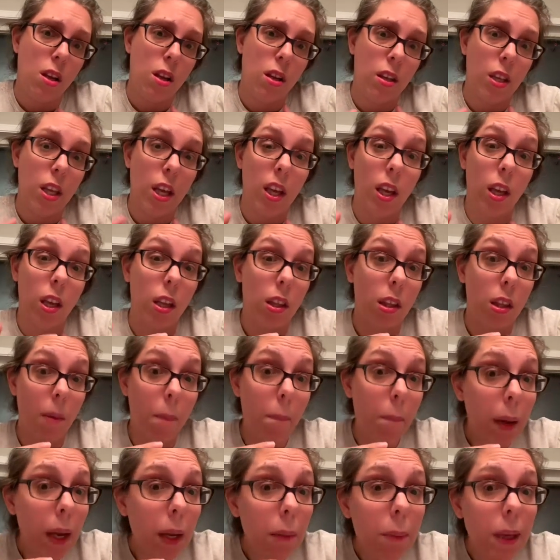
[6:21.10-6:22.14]
They, the
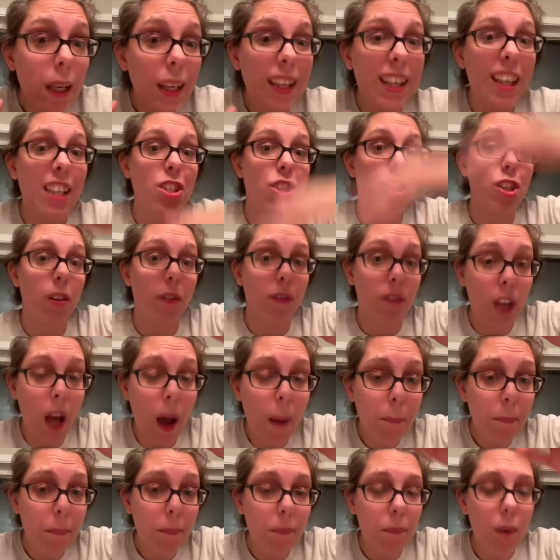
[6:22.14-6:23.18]
pigment can shift
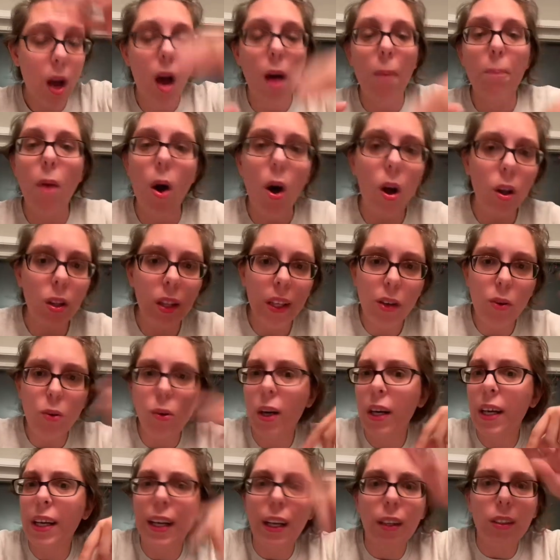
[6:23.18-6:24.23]
up. Um, all the
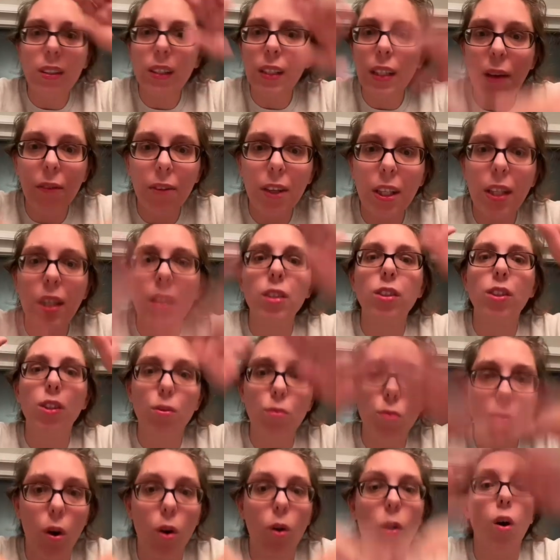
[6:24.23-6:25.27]
organelles and everything
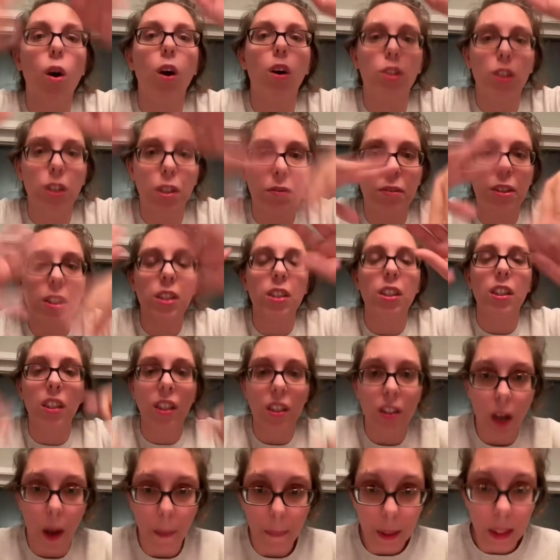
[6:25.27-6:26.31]
too are all shifted to the
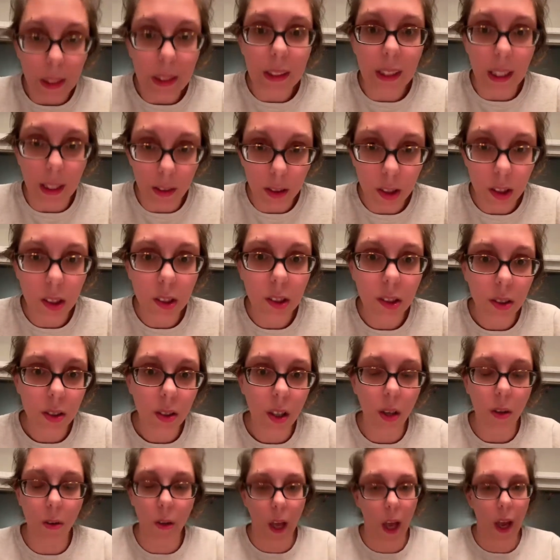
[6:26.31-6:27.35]
top of the cells.
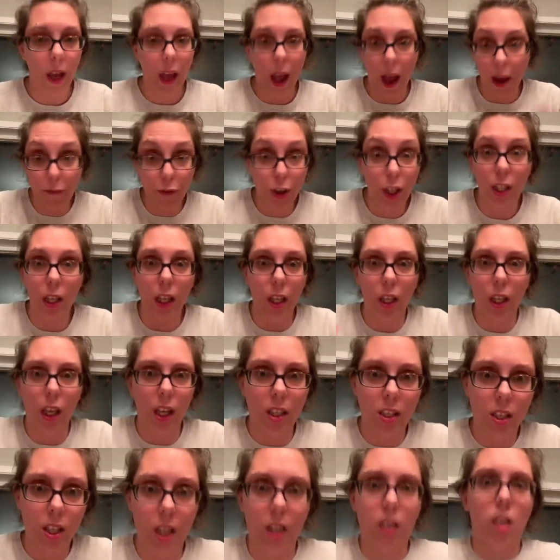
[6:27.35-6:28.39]
Okay, everything.
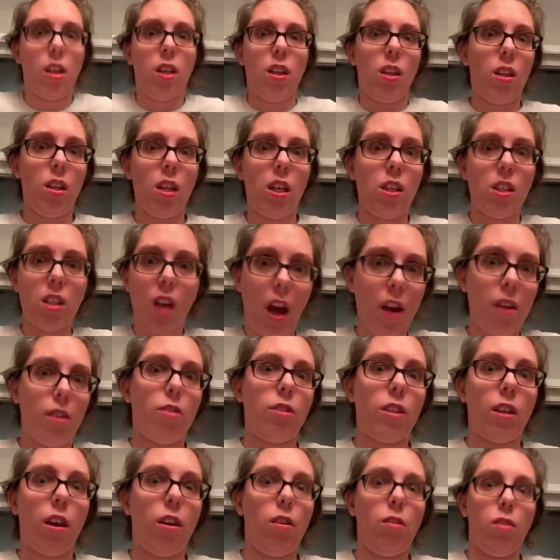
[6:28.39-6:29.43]
It's like the entire
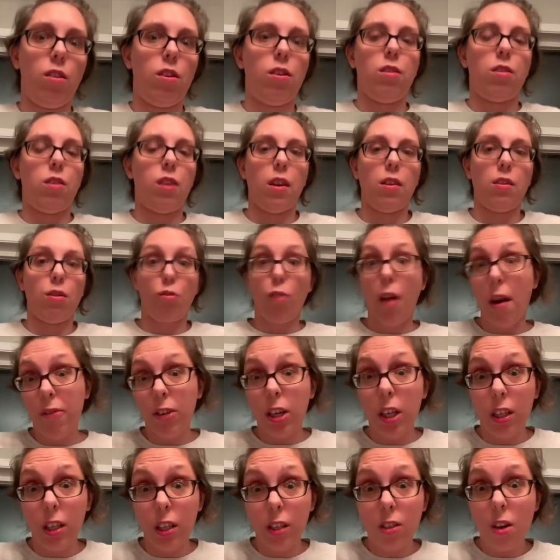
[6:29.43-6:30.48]
cell just says
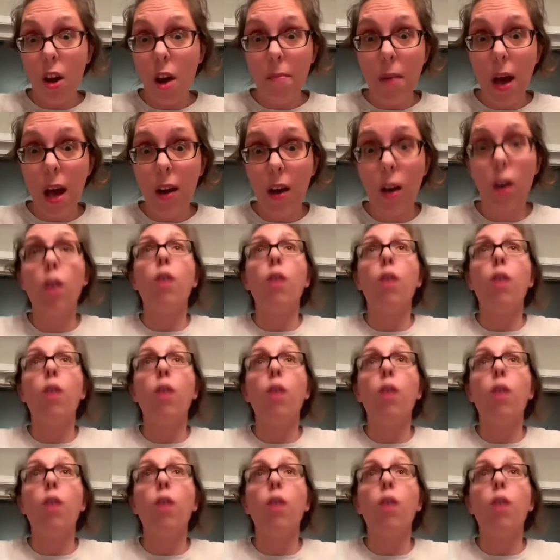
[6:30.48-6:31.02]
gravity does not matter.